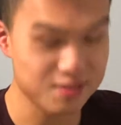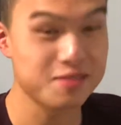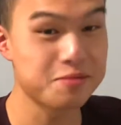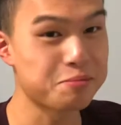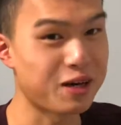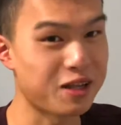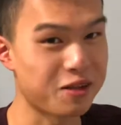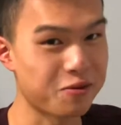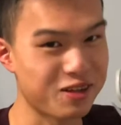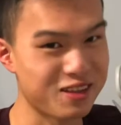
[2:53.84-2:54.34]

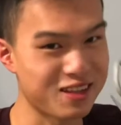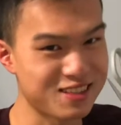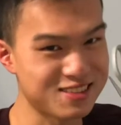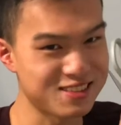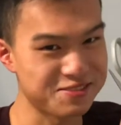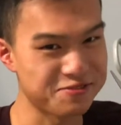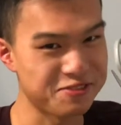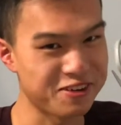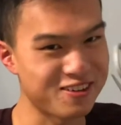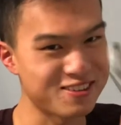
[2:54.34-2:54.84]
By the way, that's
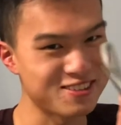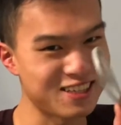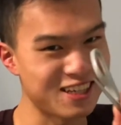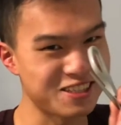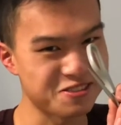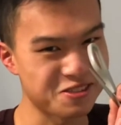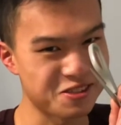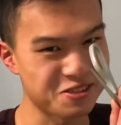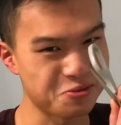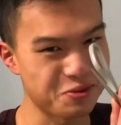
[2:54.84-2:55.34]
a very
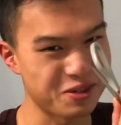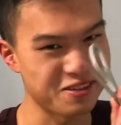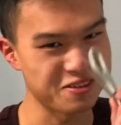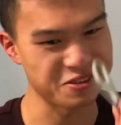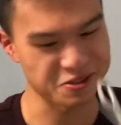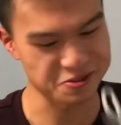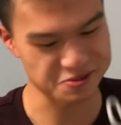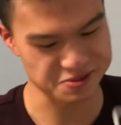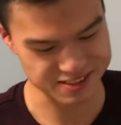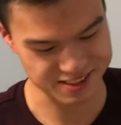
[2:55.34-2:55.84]
dangerous way to
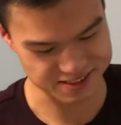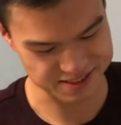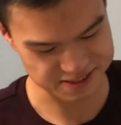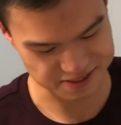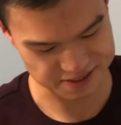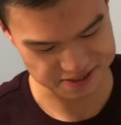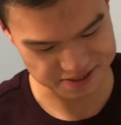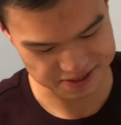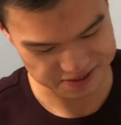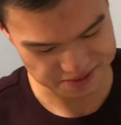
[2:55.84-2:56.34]
use
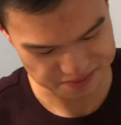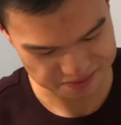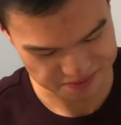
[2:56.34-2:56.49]
scissors.